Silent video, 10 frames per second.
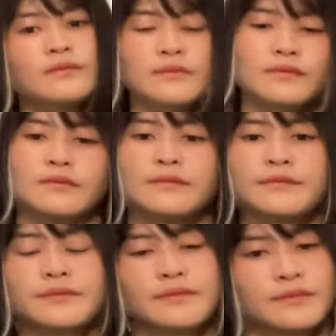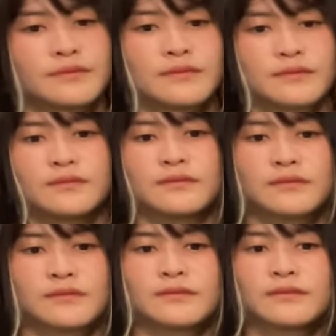
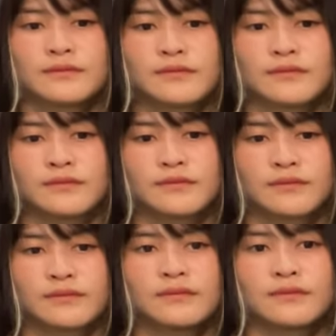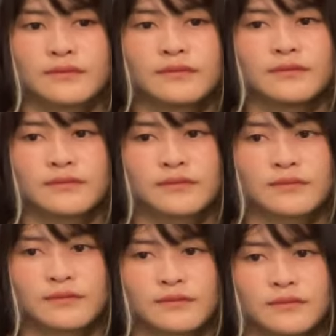
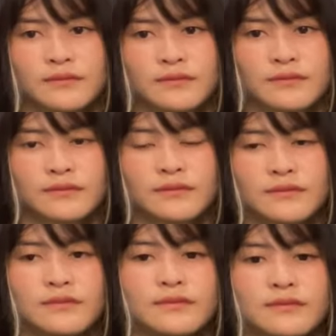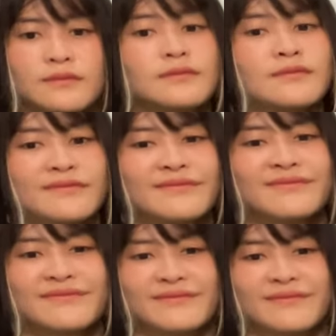
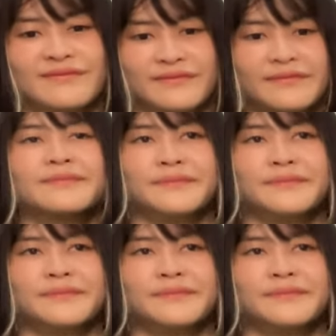The person shown says nothing.